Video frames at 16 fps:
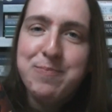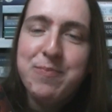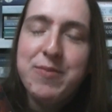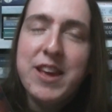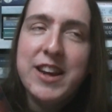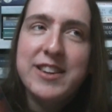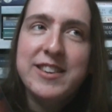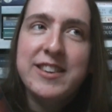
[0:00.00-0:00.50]

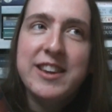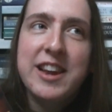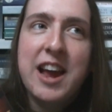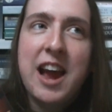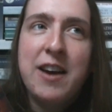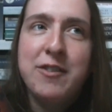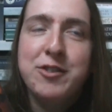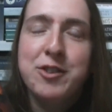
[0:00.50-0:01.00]
that
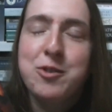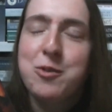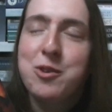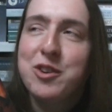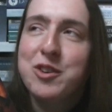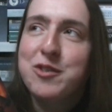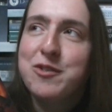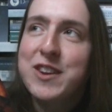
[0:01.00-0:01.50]
after the
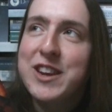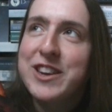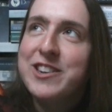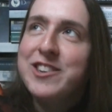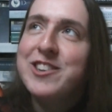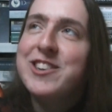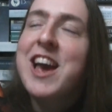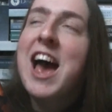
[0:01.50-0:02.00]
war is
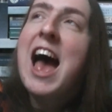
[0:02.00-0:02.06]
finished.